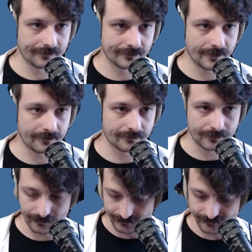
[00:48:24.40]
Oh,
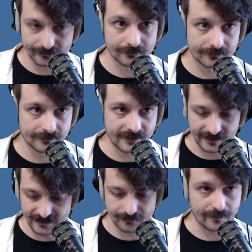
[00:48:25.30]
cool.
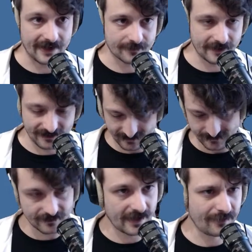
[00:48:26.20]
Delete, backspace.
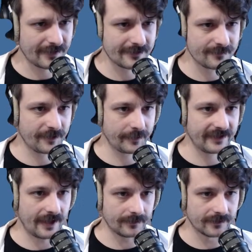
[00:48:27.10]
How do I close multiple
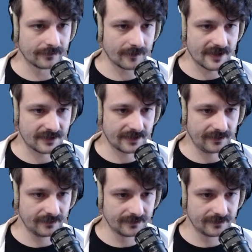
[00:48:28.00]
tabs? Right click?